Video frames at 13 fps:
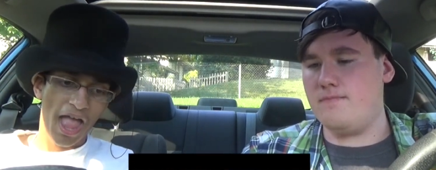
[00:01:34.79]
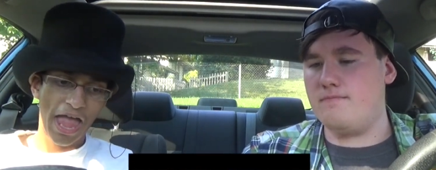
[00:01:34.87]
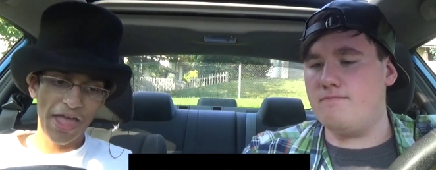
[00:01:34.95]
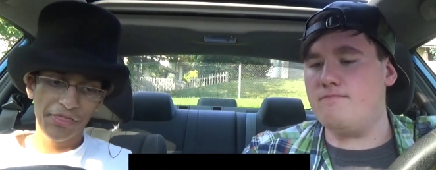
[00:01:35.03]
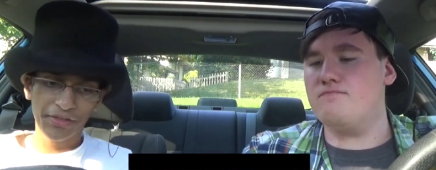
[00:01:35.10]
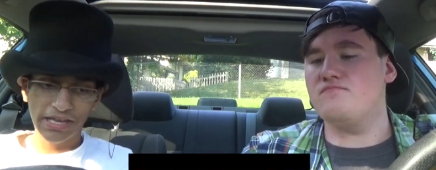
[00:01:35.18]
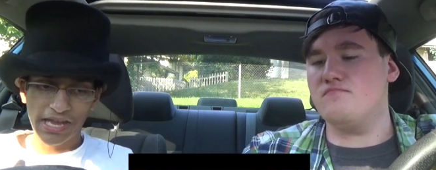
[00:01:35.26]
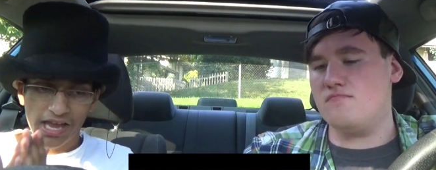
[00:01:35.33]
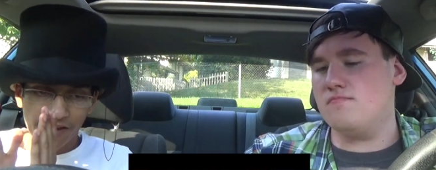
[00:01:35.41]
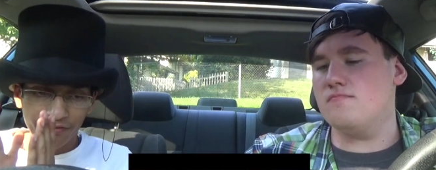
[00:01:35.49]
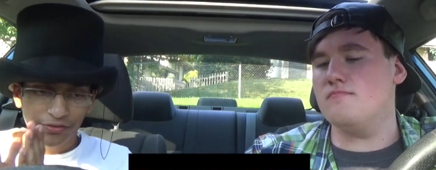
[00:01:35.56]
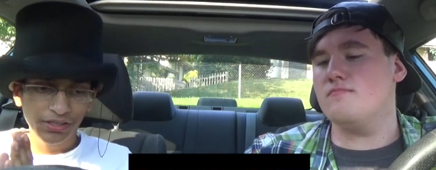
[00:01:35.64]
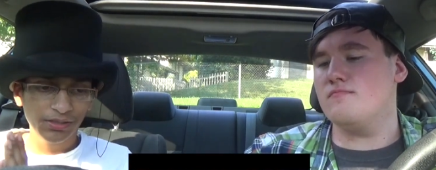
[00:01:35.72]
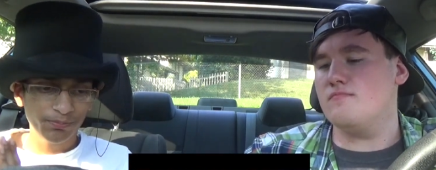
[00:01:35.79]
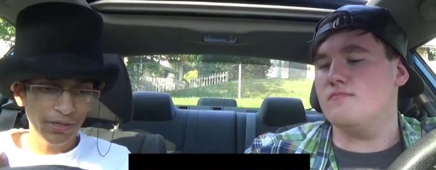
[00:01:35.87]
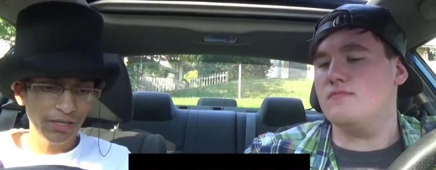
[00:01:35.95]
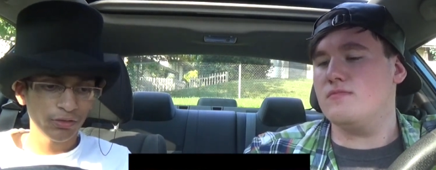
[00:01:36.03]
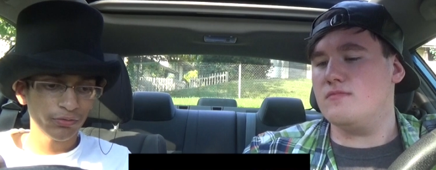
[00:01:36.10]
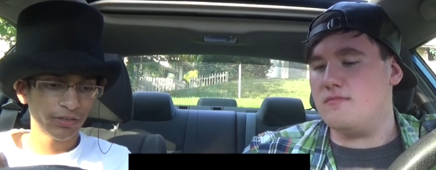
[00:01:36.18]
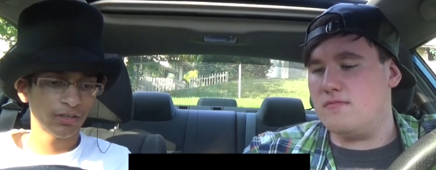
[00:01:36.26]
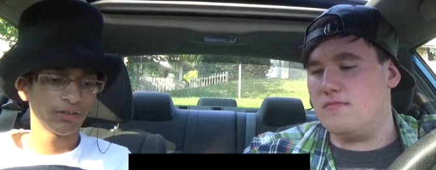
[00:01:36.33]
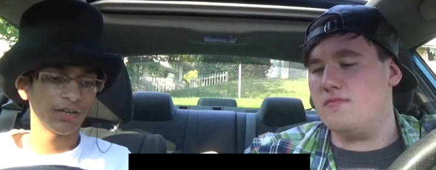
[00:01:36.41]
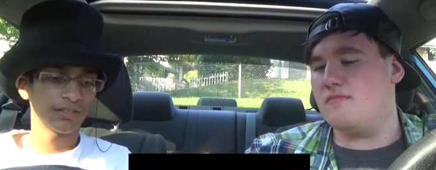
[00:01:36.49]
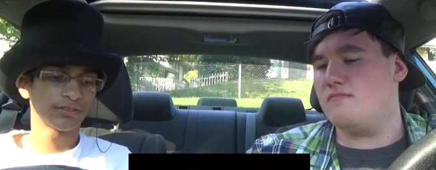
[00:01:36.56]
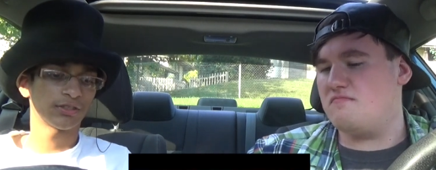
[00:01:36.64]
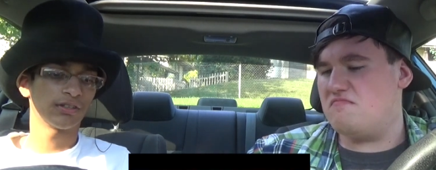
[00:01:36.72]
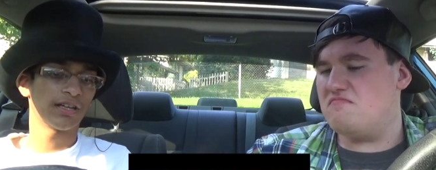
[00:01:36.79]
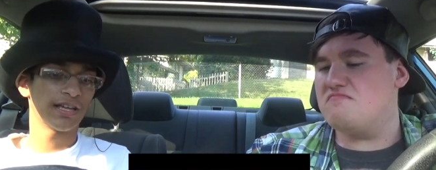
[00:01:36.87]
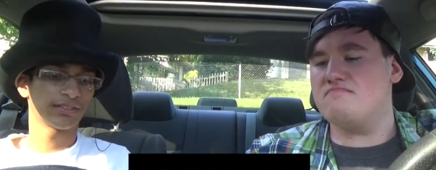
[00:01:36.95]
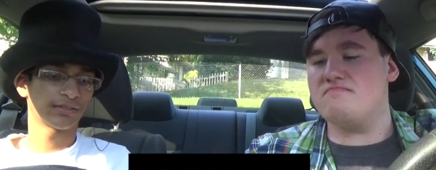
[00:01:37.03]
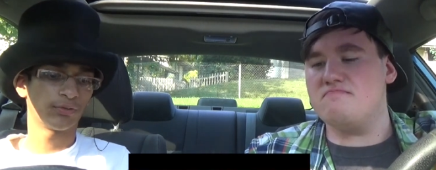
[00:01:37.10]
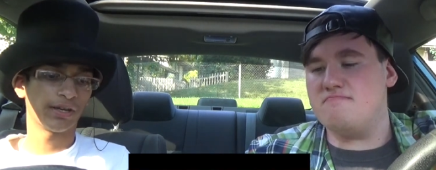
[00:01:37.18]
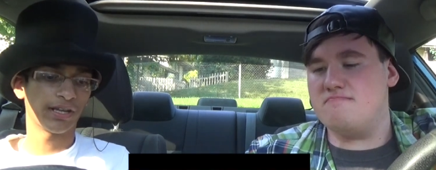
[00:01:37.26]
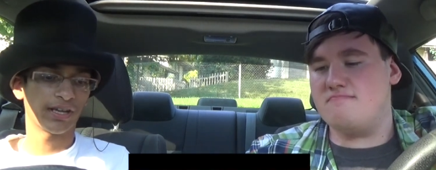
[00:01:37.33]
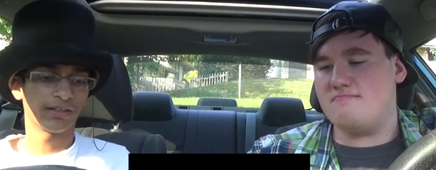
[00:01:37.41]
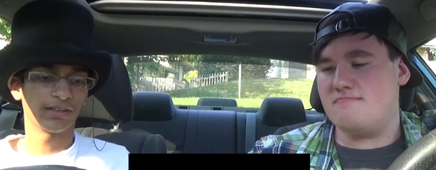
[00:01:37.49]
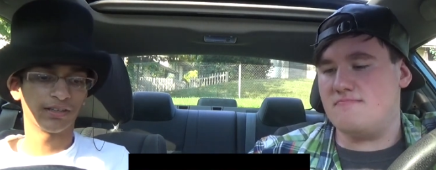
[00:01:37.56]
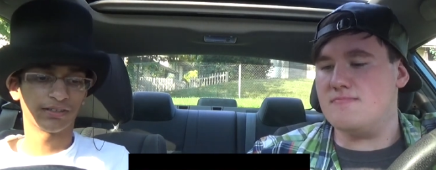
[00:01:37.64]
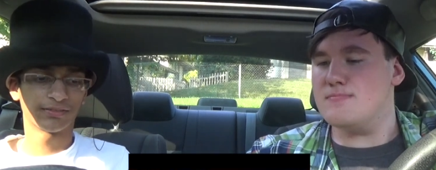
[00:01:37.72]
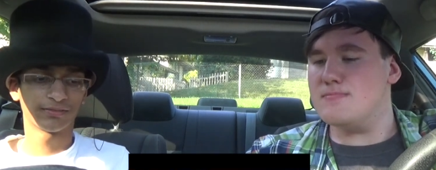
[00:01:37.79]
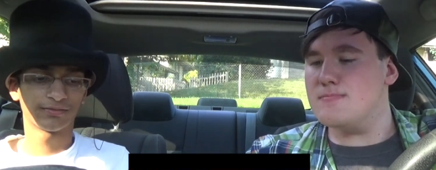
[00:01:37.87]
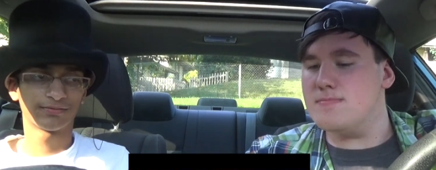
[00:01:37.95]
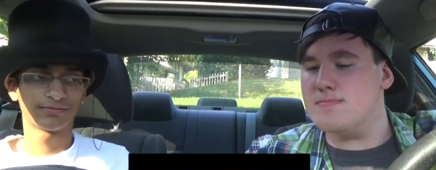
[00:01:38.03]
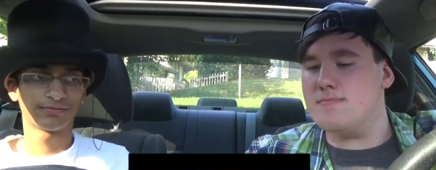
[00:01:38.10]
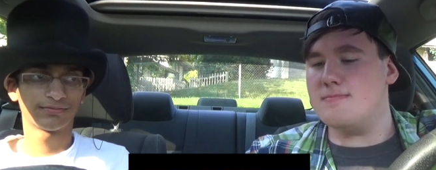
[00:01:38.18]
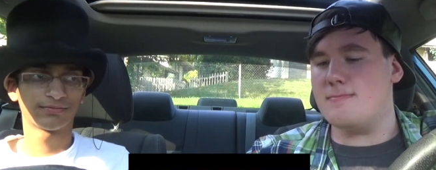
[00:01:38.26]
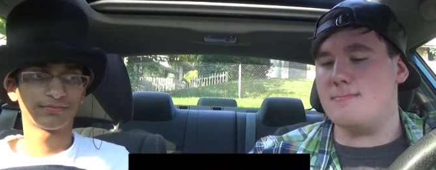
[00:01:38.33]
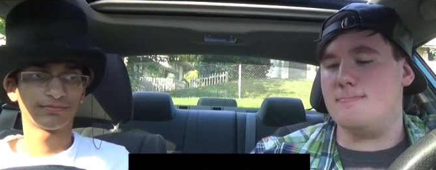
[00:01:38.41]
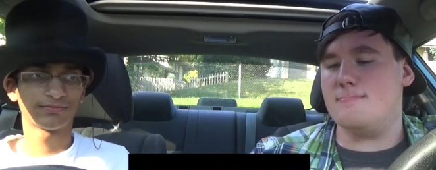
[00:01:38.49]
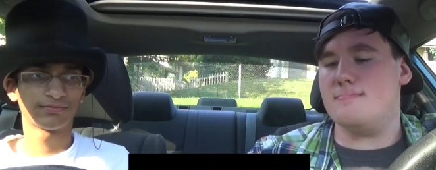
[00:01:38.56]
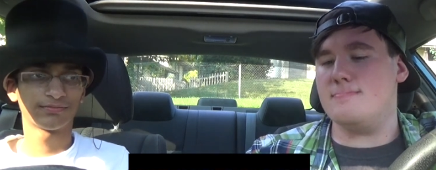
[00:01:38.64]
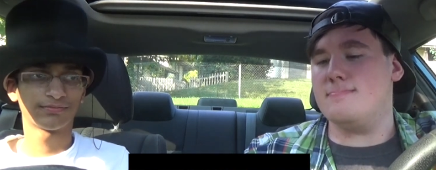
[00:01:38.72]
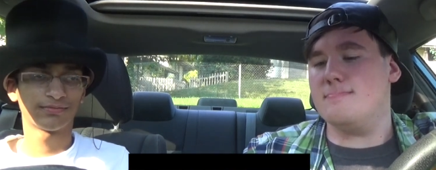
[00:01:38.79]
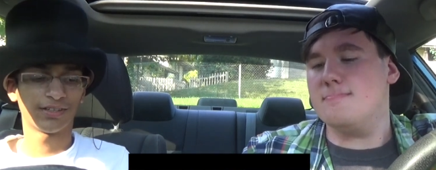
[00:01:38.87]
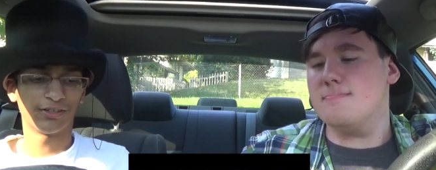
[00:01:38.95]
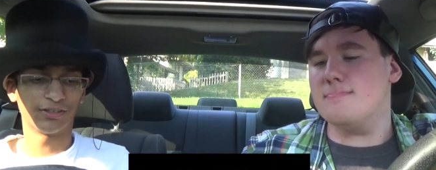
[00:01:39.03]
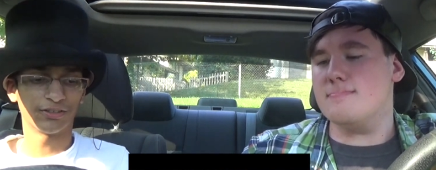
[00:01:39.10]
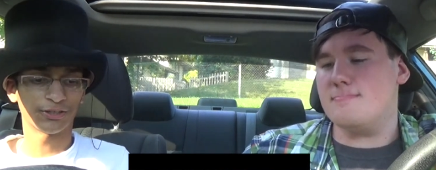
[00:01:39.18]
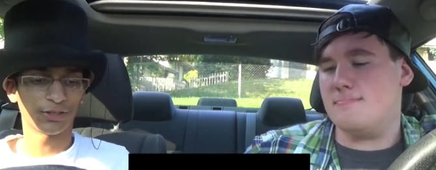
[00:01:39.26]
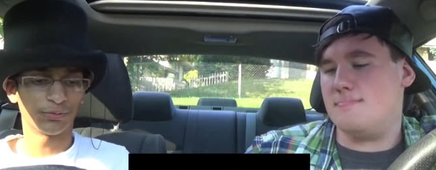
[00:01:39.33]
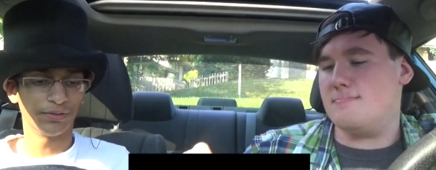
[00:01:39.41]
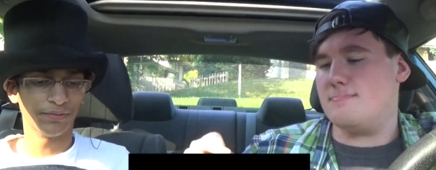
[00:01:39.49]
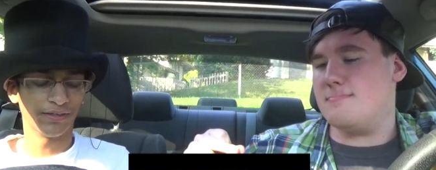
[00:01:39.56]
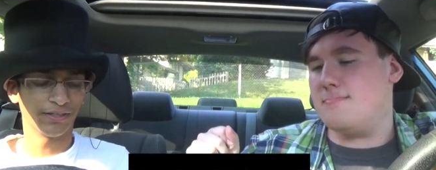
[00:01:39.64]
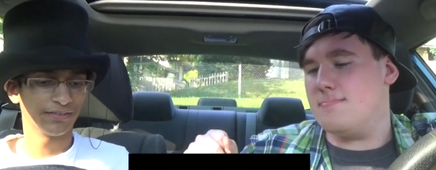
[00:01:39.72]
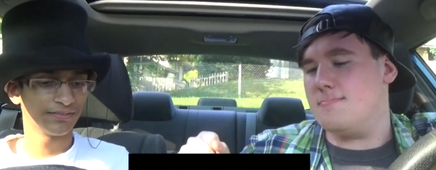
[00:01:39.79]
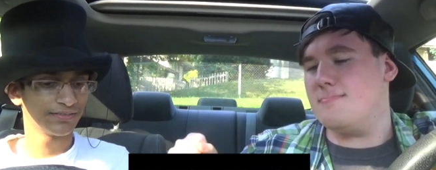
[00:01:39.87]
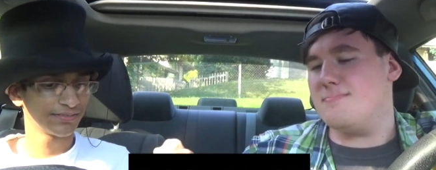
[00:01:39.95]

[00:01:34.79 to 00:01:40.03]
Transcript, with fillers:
Speaker 1: I think every Mino video I saw has great editing. And we saw one video.